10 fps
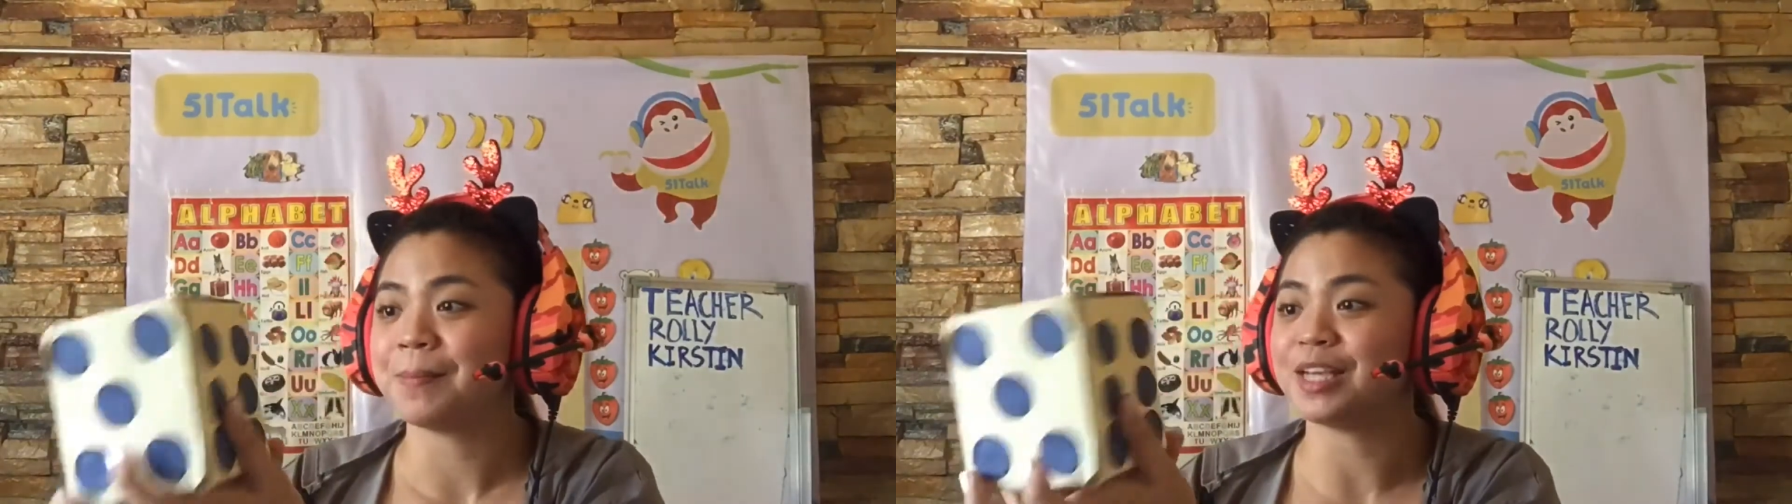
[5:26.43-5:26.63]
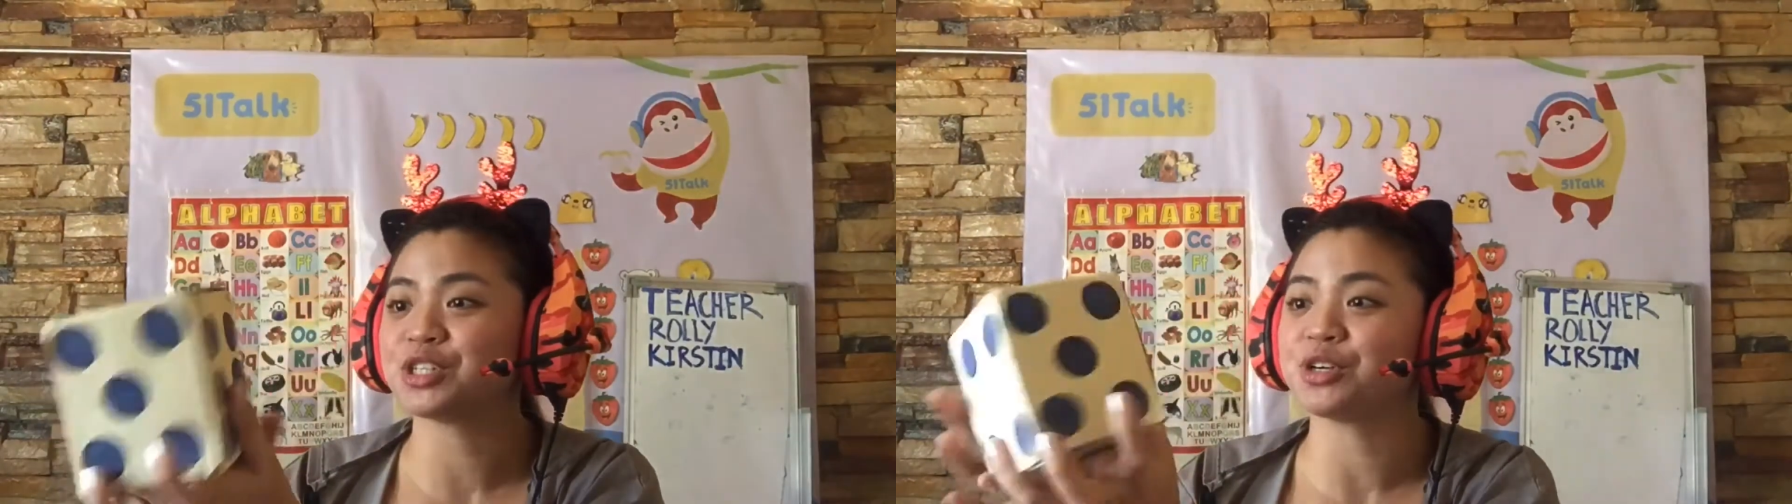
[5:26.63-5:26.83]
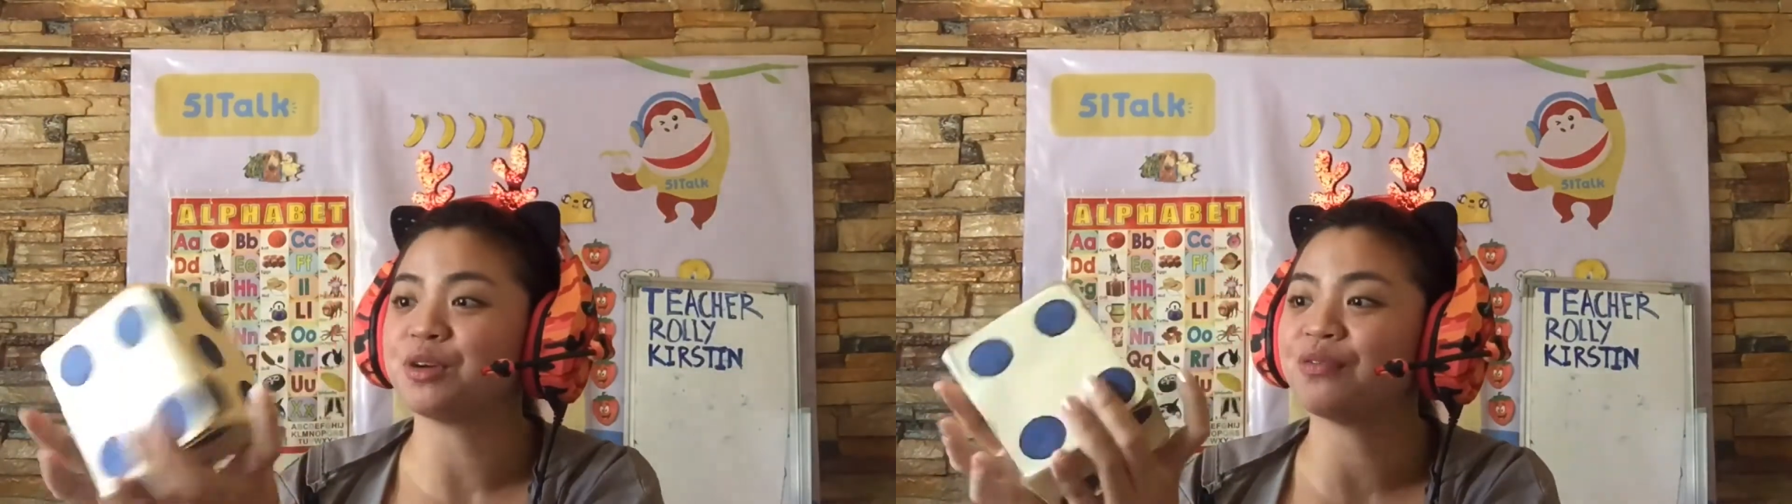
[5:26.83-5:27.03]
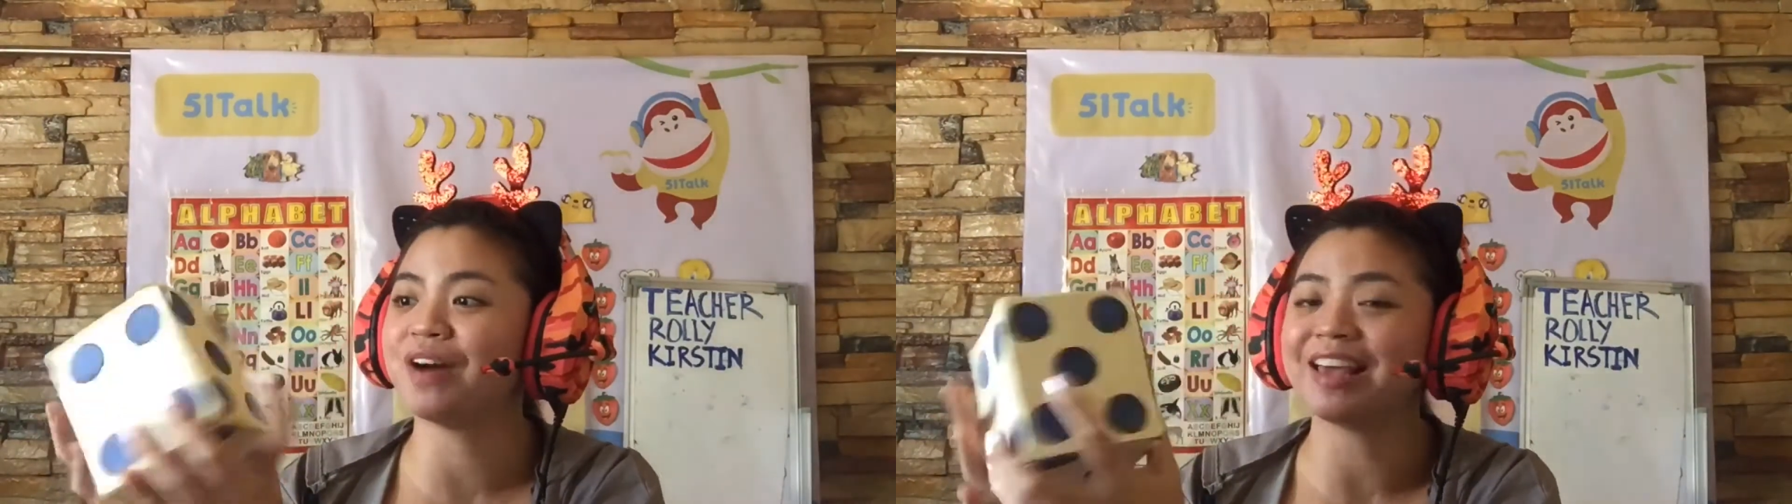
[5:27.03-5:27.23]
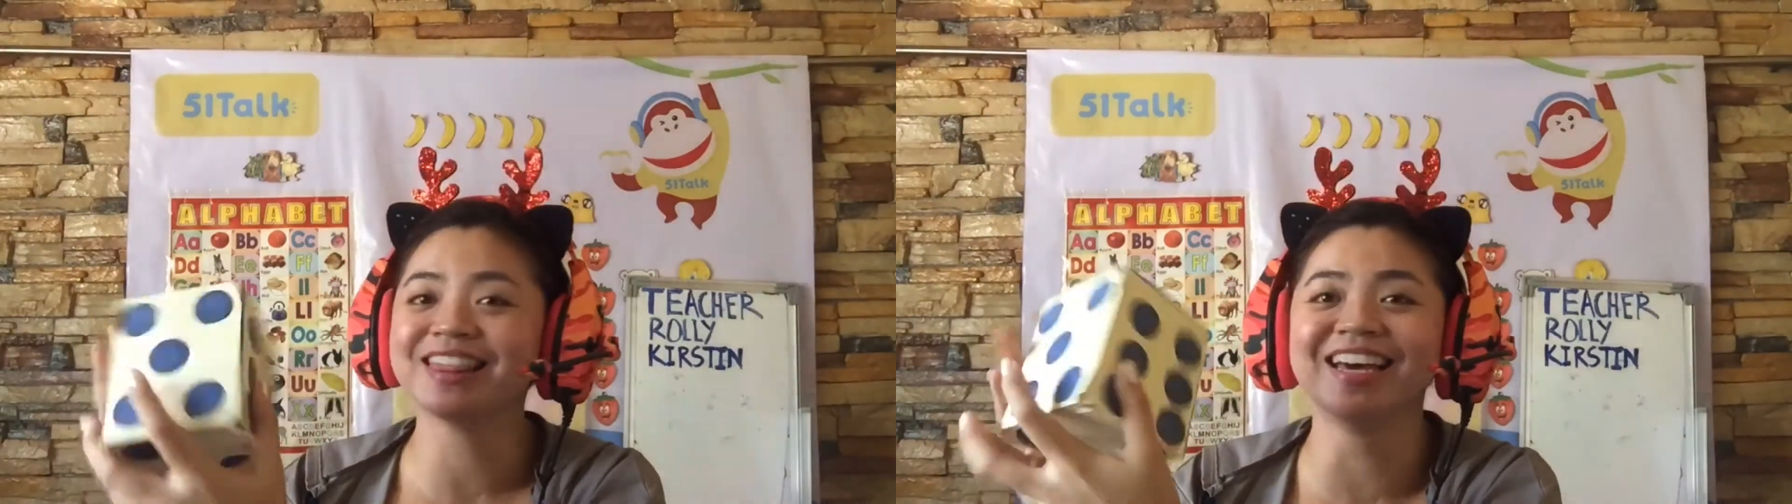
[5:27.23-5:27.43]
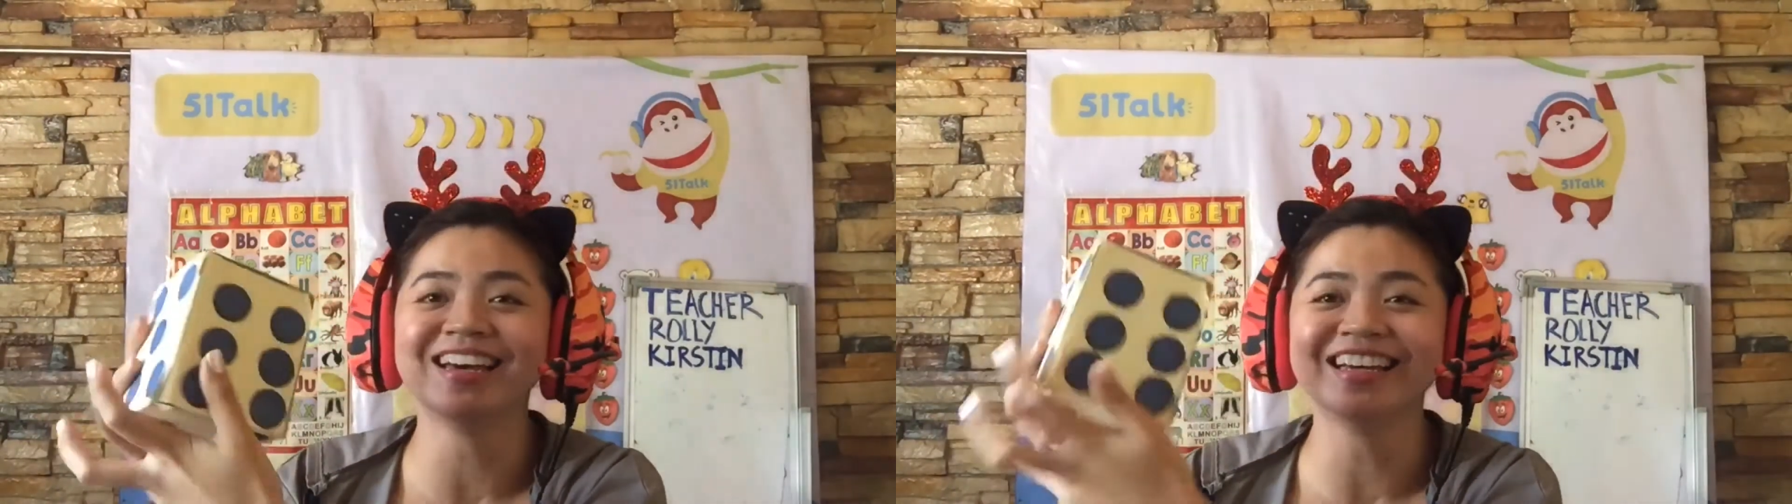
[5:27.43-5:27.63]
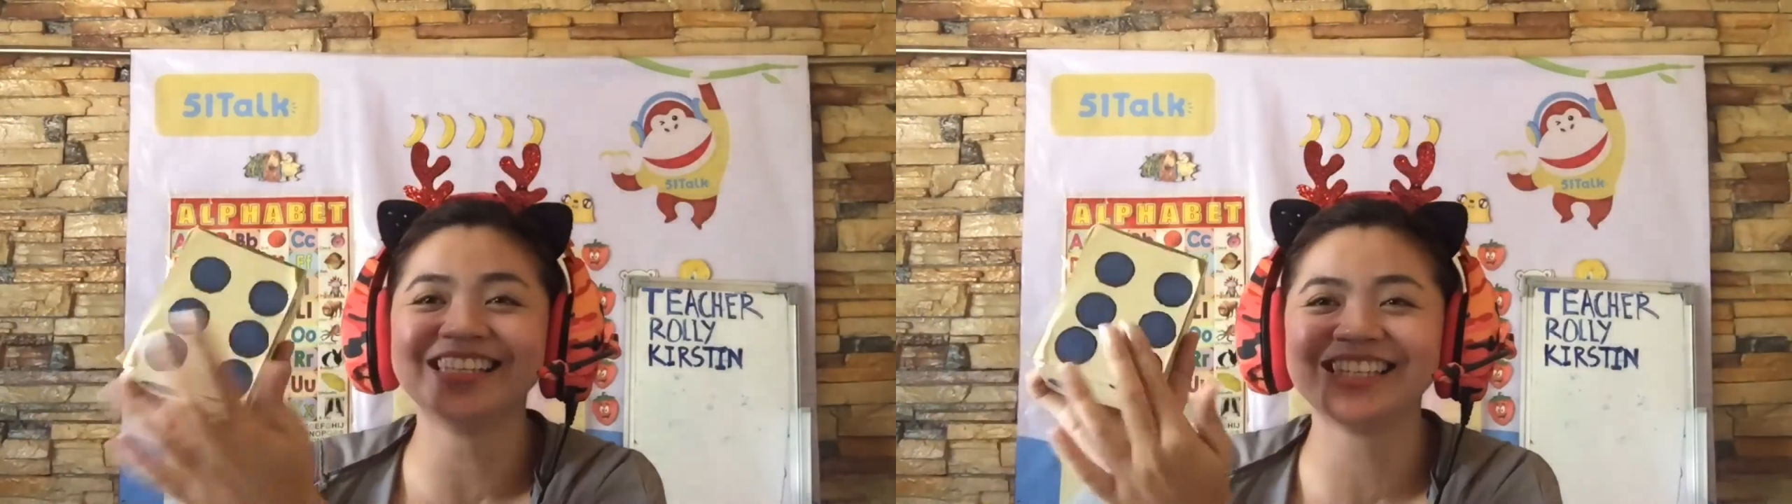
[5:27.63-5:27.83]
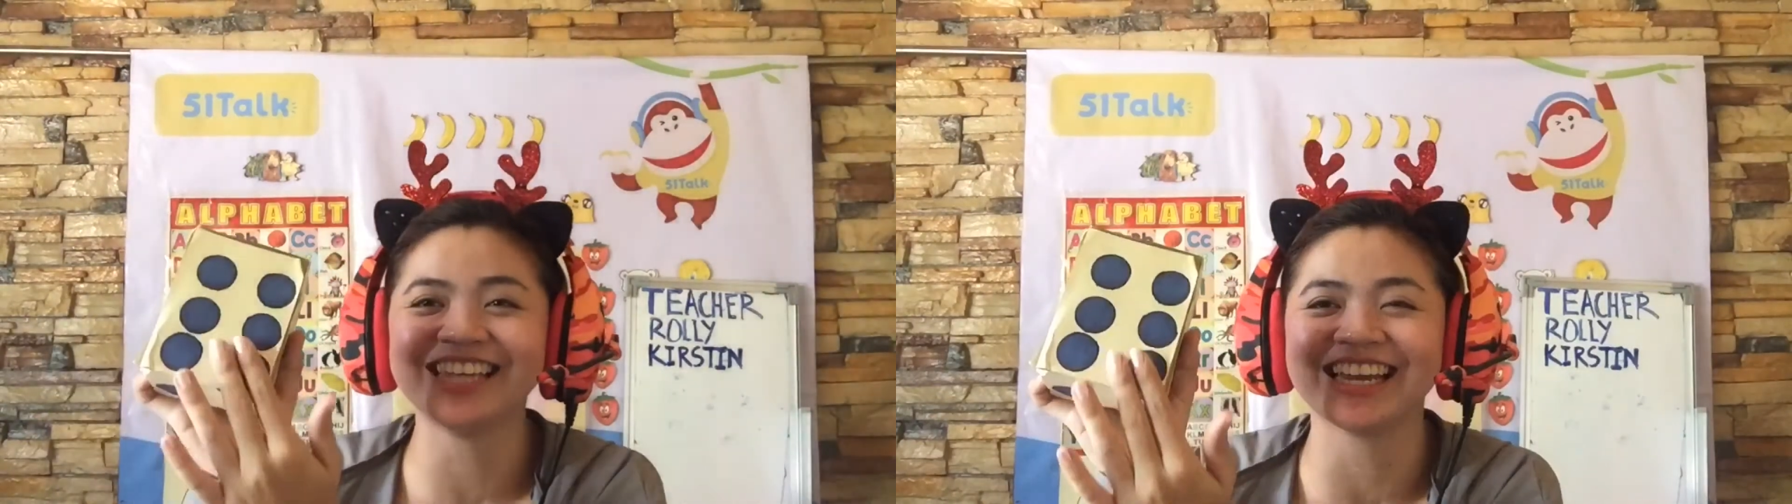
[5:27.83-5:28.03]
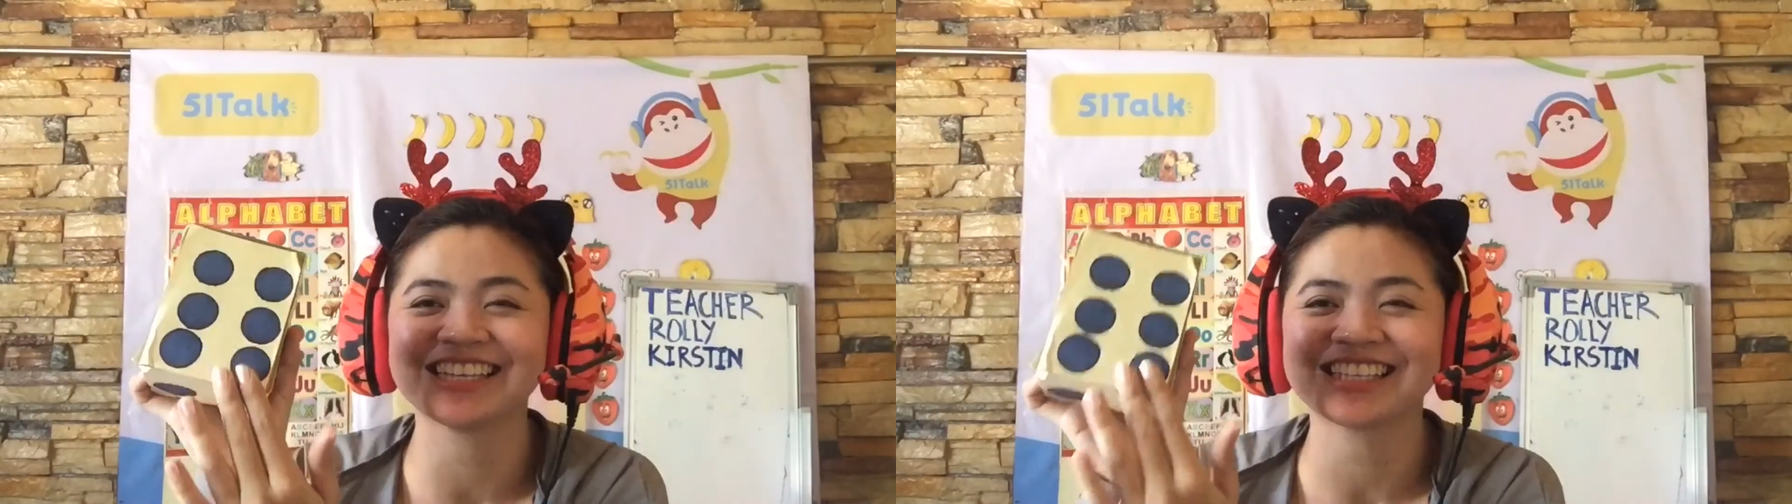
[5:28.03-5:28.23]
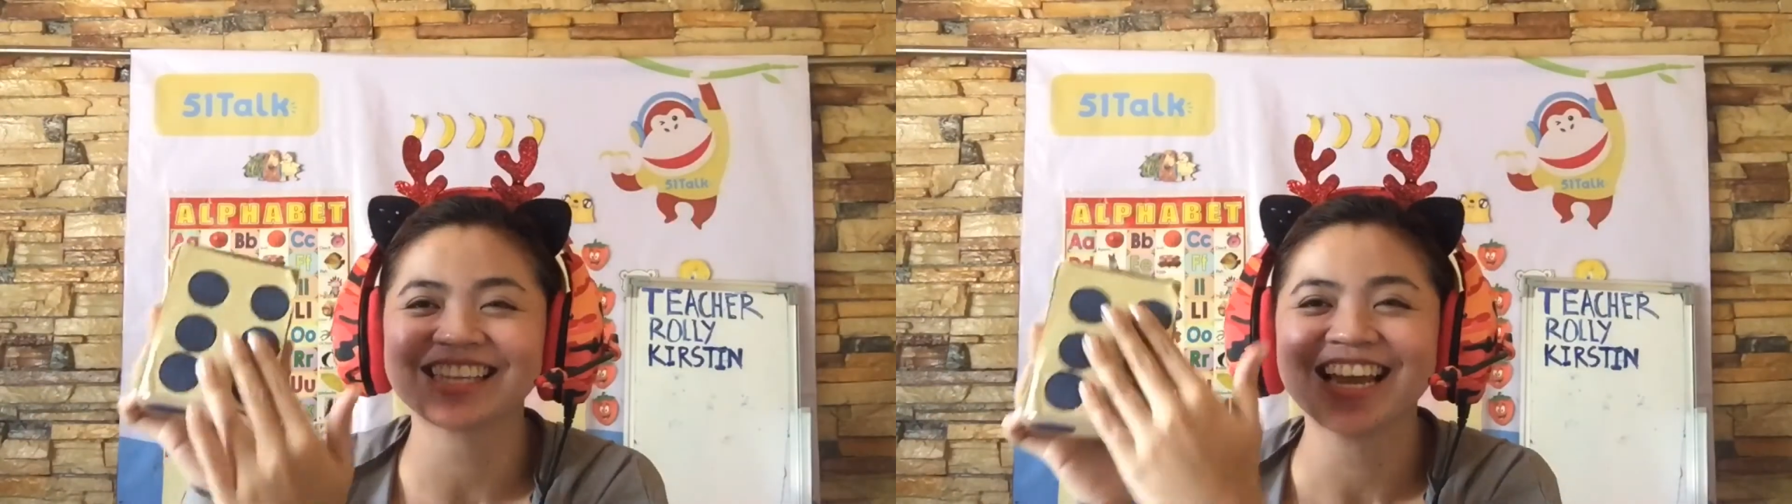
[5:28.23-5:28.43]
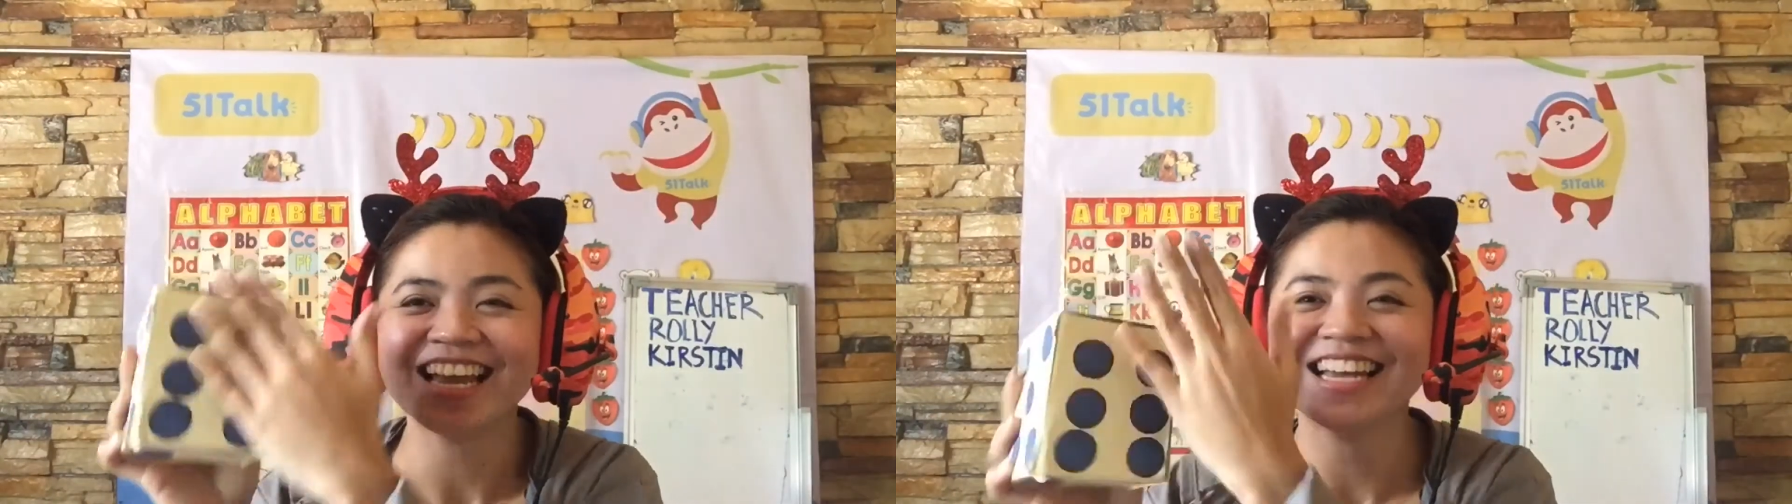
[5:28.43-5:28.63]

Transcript: Make sure you find the 6